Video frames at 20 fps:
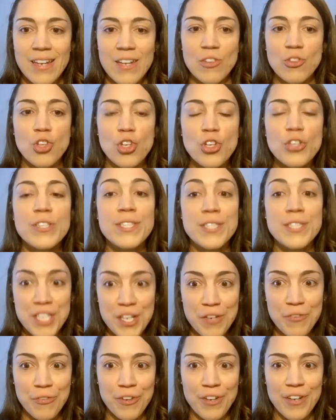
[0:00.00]
looks
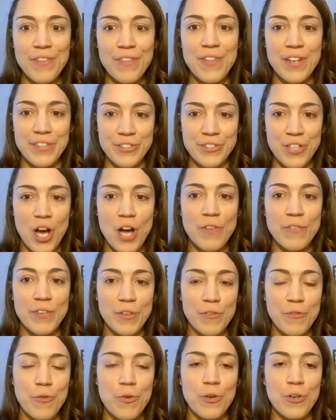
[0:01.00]
different than
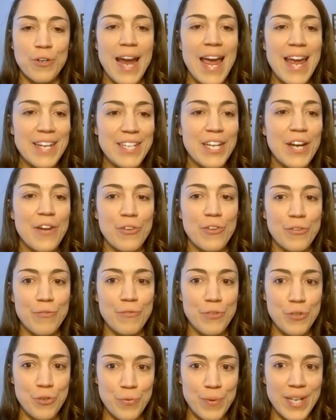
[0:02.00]
solving for any other
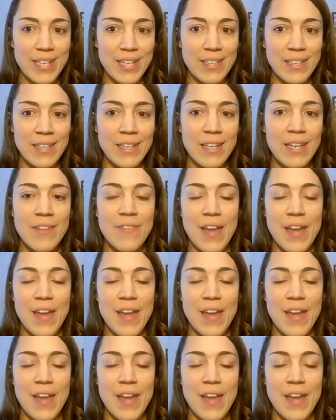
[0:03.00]
viewing